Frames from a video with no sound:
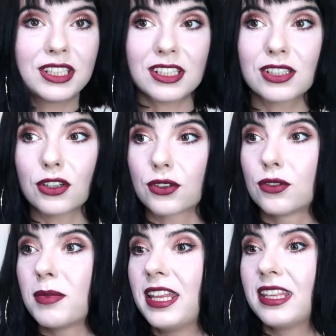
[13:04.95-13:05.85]
in the
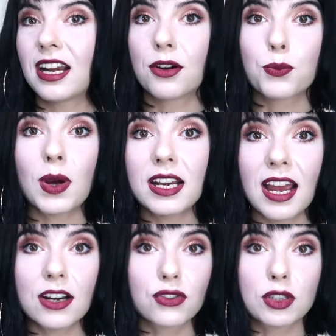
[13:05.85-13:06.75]
stockroom, and there are
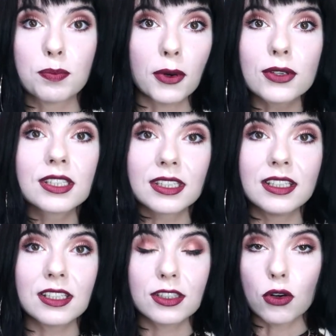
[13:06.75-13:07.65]
100 boxes
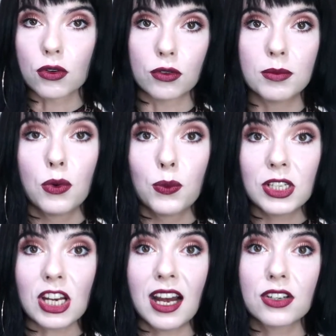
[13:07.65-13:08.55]
in the stockroom
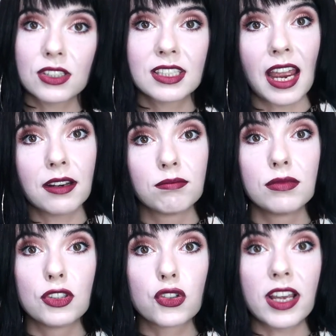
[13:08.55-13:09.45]
which are just signed
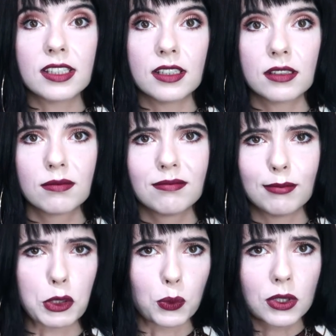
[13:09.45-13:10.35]
dresses.
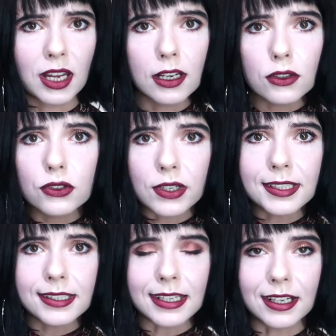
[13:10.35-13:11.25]
But what kind of
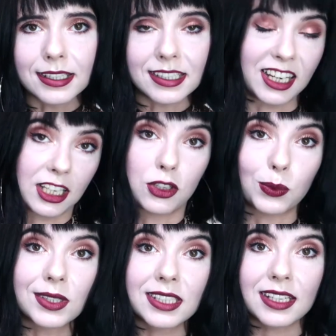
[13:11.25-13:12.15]
dresses are inside and
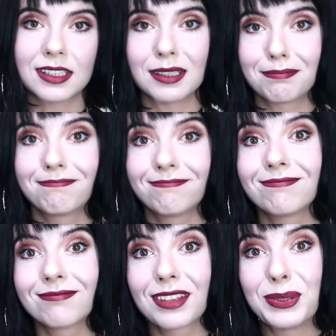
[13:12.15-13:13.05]
what sizes?
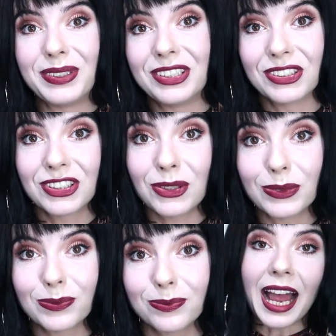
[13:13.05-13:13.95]
we don't know.
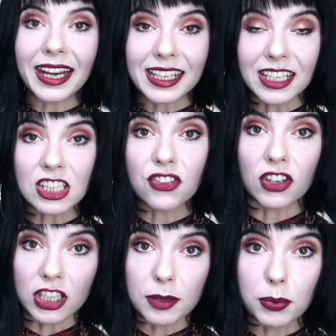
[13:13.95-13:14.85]
I think it's
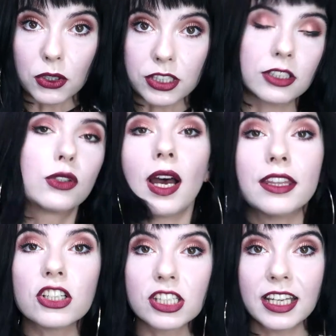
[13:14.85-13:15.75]
very important to
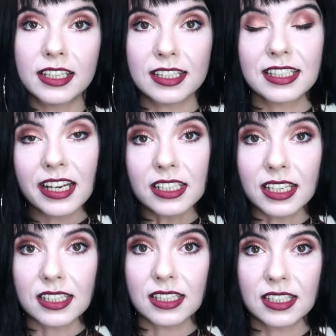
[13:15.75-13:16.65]
understand that sales
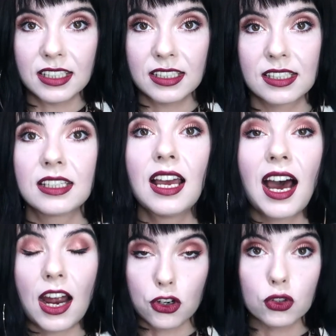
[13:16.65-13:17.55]
assistants
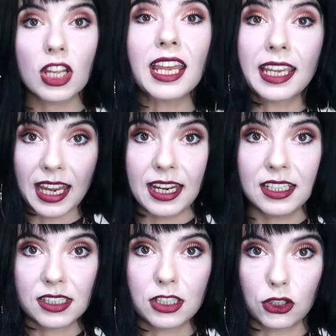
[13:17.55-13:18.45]
are not
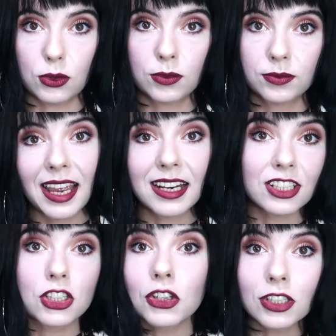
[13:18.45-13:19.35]
against you and
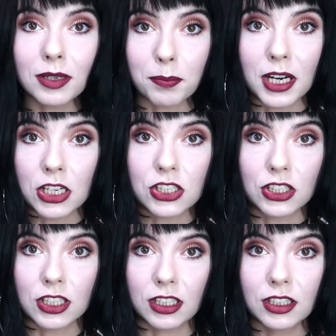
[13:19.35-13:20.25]
it's not
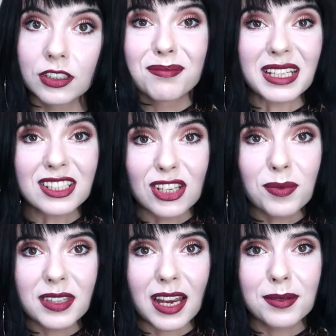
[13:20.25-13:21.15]
impersonal. But
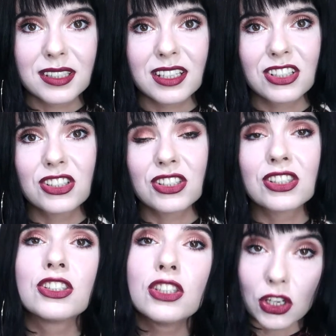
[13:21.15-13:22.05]
sometimes there's
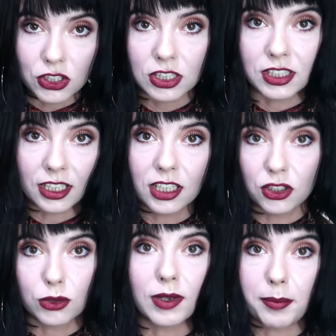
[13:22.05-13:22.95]
just nothing they
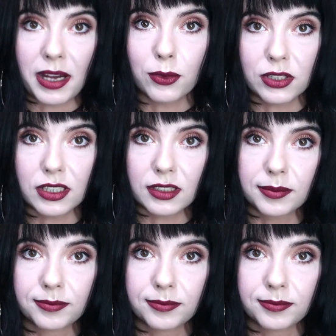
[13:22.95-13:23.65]
can do about it.